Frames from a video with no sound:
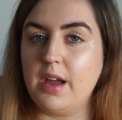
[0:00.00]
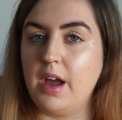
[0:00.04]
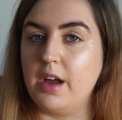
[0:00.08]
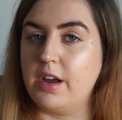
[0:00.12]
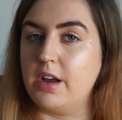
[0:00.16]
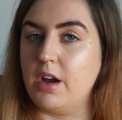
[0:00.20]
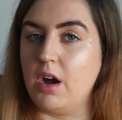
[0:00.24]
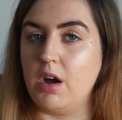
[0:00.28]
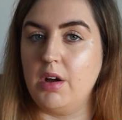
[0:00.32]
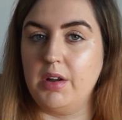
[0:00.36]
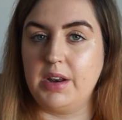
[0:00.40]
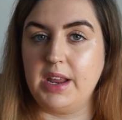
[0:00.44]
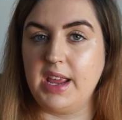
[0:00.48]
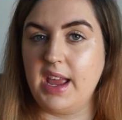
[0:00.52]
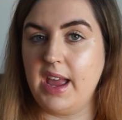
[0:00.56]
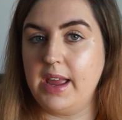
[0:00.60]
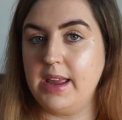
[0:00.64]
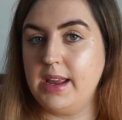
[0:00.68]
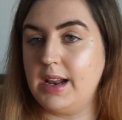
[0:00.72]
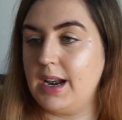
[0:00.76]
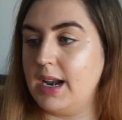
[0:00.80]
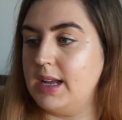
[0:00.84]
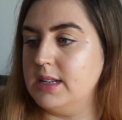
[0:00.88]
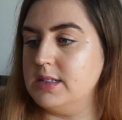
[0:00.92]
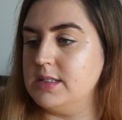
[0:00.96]
a Garnier
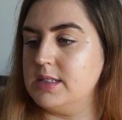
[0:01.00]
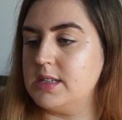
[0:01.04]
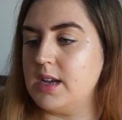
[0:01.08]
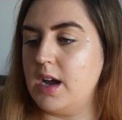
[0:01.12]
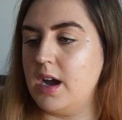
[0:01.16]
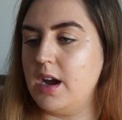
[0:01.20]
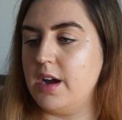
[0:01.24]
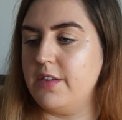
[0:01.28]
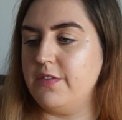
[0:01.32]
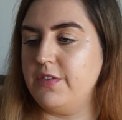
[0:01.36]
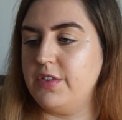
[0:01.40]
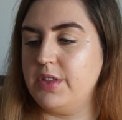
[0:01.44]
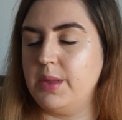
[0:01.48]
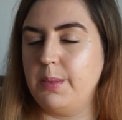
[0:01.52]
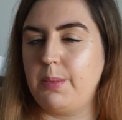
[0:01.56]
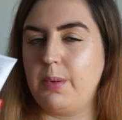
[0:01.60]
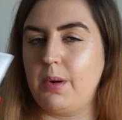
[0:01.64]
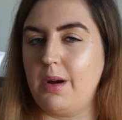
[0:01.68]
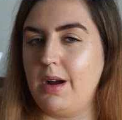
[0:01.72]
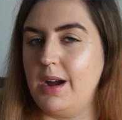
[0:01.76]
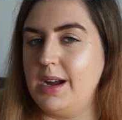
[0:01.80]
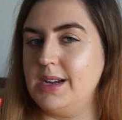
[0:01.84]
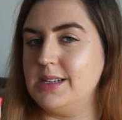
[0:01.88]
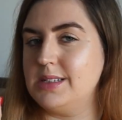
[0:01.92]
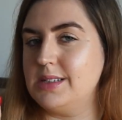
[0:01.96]
cleanser, and for the
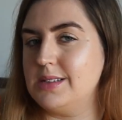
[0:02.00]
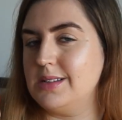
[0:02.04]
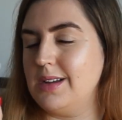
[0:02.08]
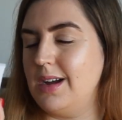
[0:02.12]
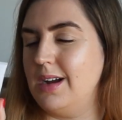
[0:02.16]
price,